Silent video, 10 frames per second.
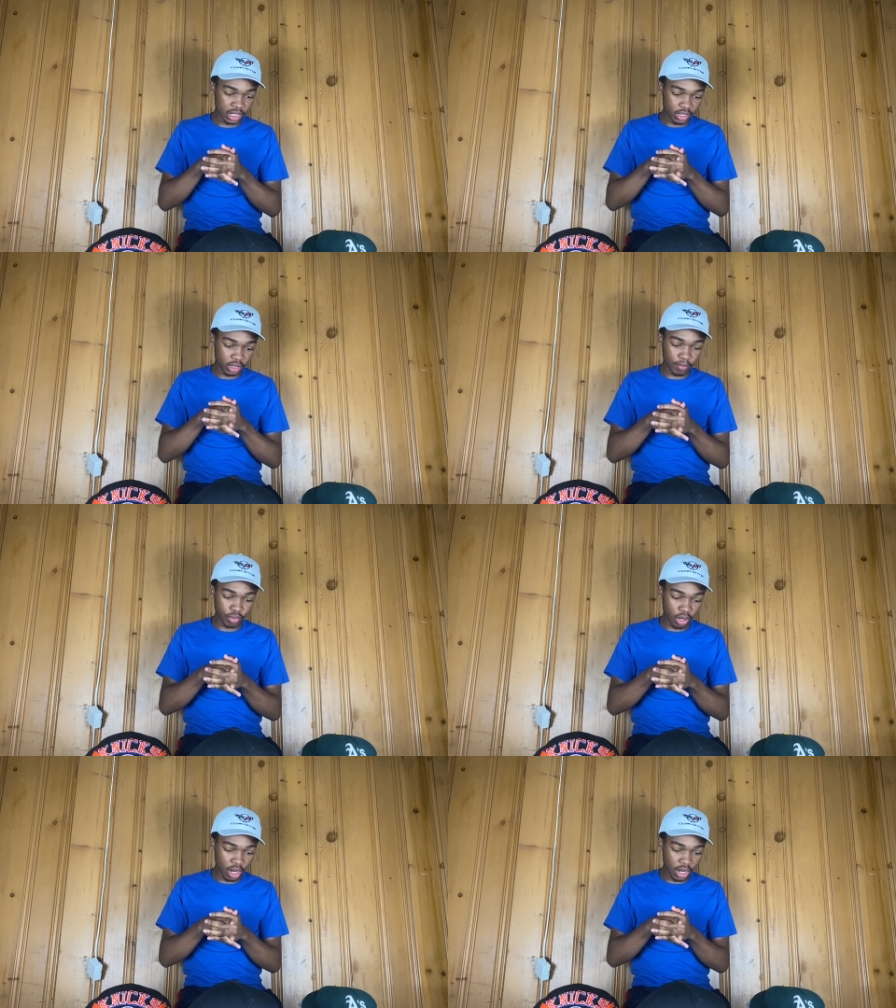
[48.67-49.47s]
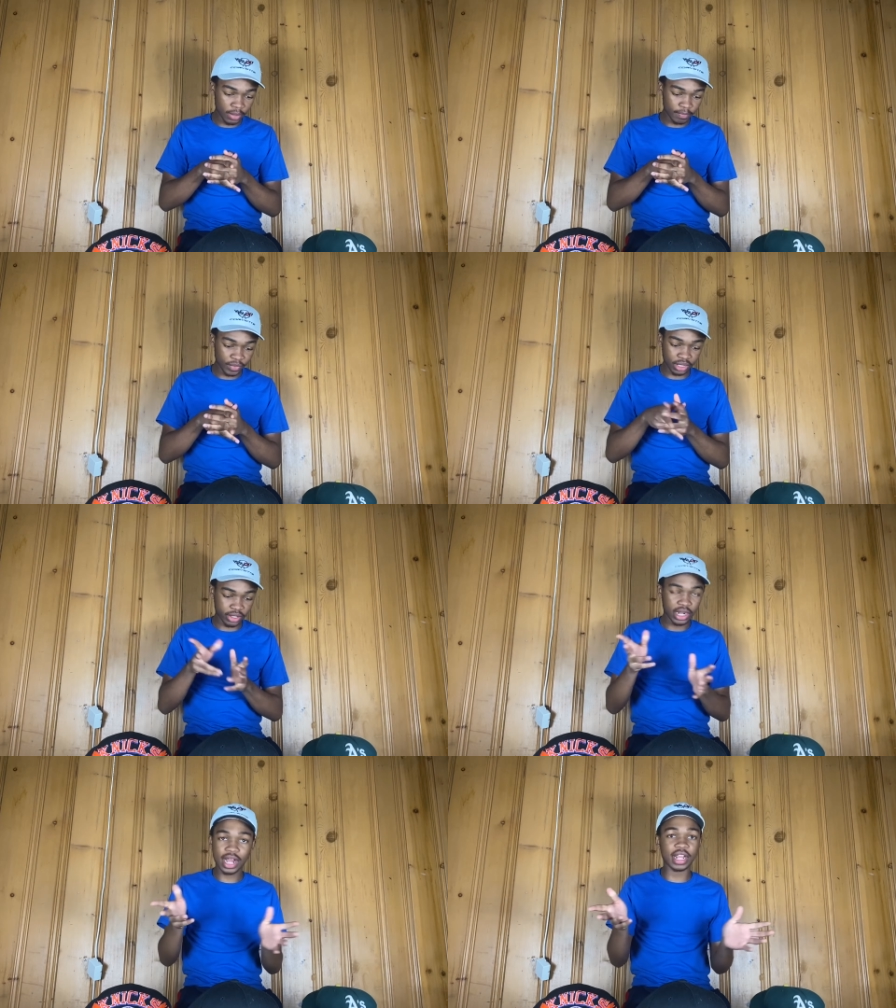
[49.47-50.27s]
LeBron, they're
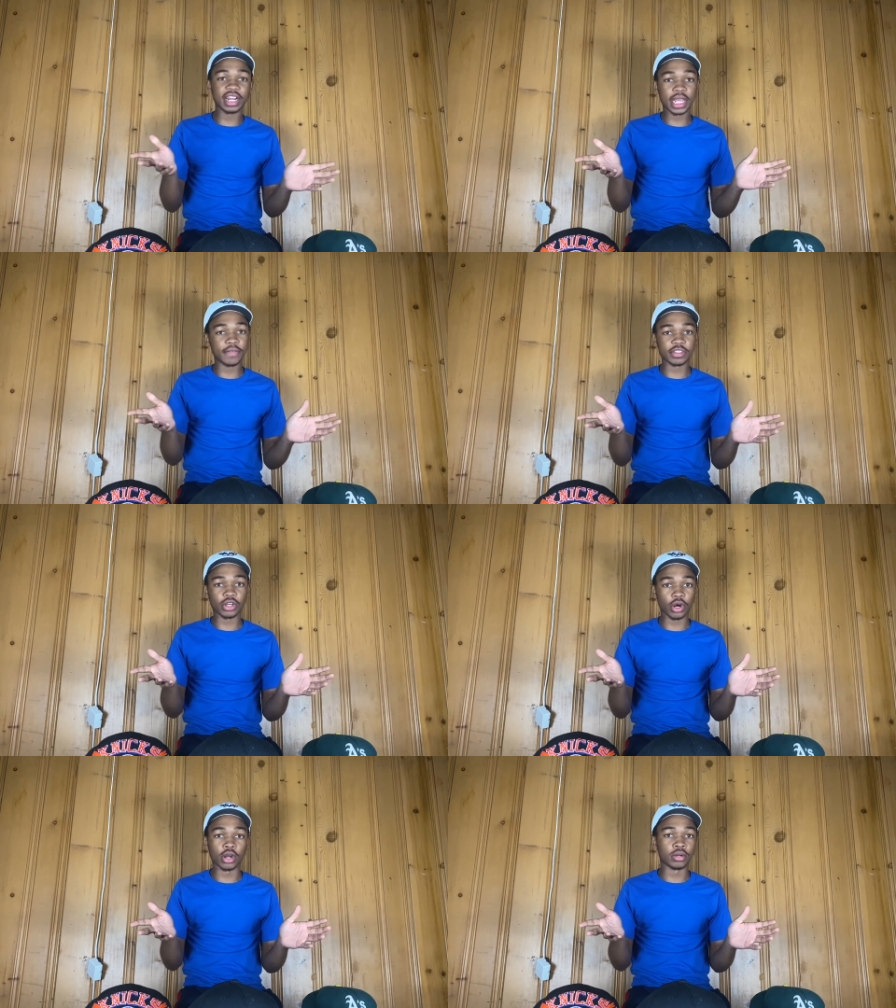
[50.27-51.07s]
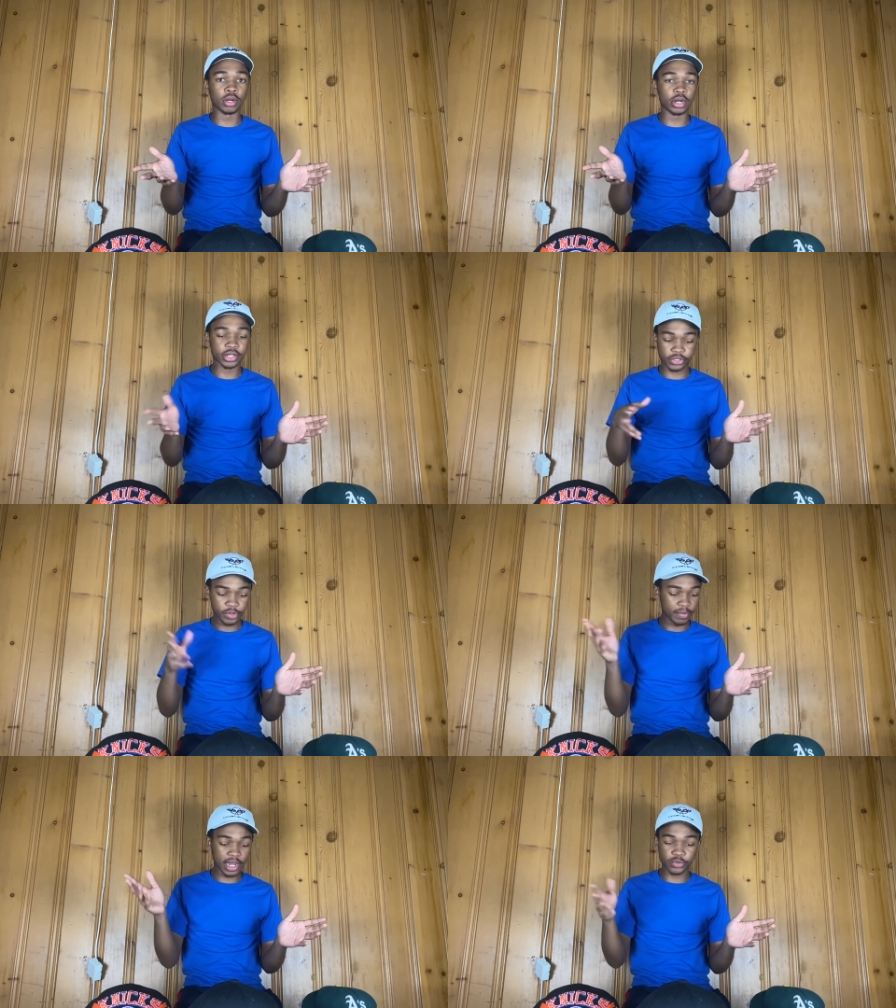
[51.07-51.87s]
not going to give it to Harden, all right? So we
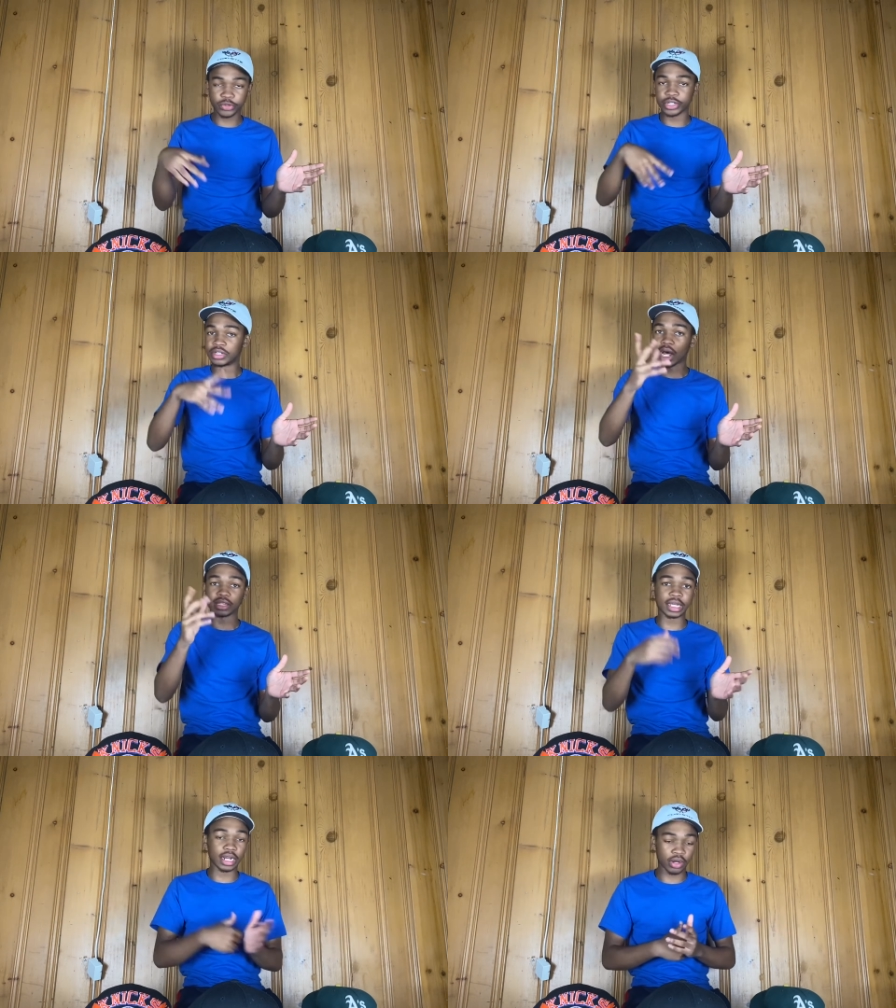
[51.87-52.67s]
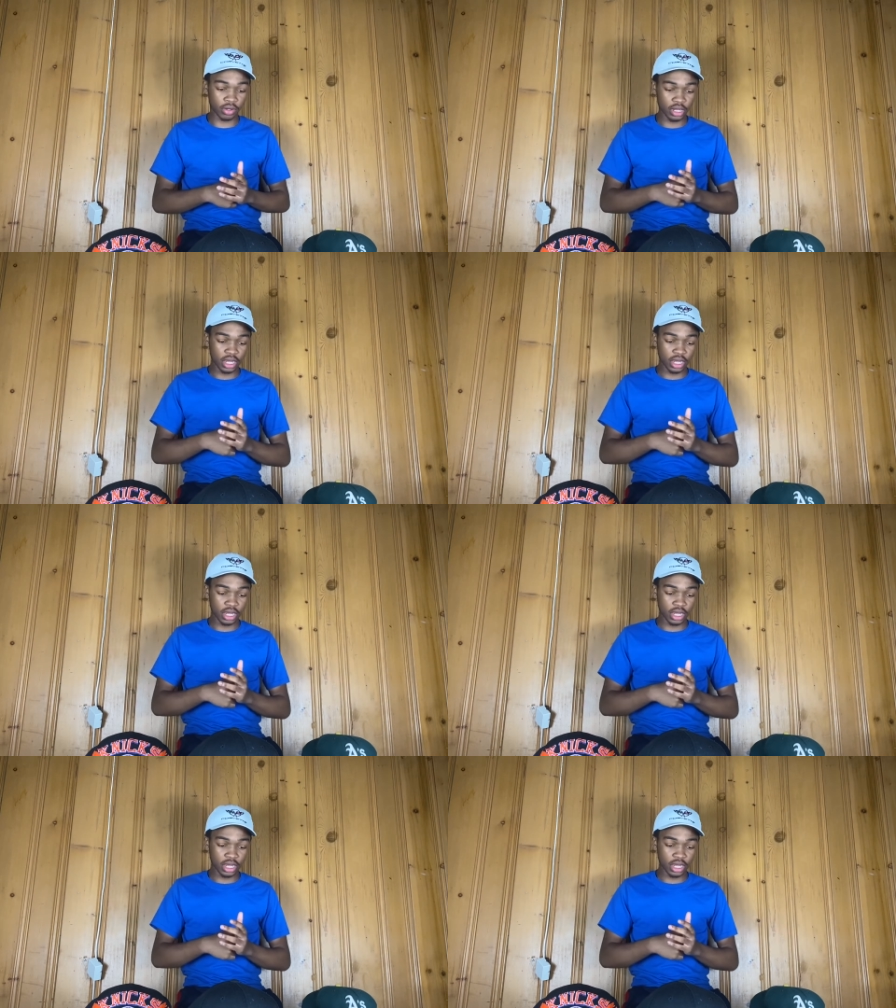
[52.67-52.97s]
might as well just knock that out.